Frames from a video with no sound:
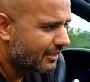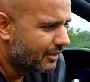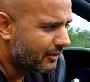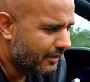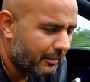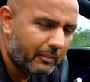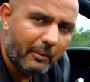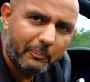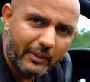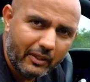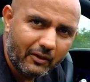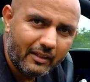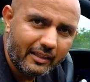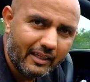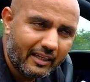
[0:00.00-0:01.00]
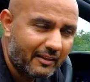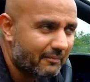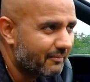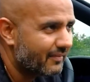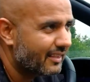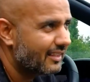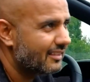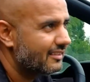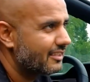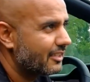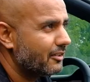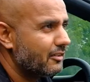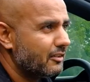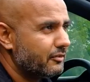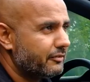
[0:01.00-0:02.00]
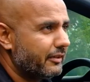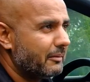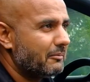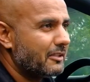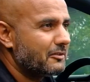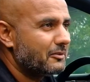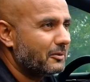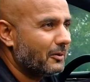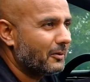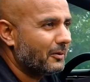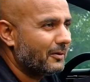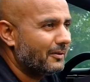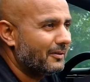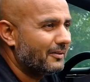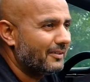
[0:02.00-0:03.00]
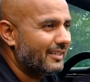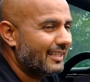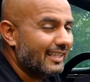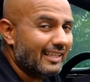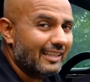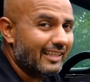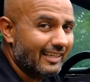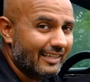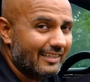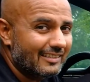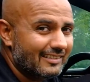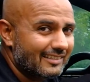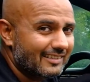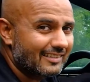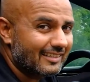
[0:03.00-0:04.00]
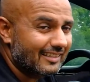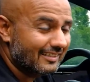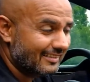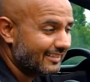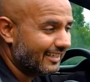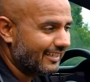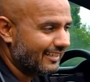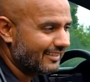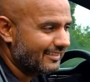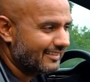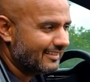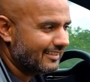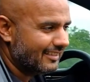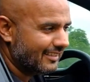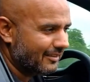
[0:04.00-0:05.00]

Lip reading: Okay, but beyond that, check out this frameless door. This is nice.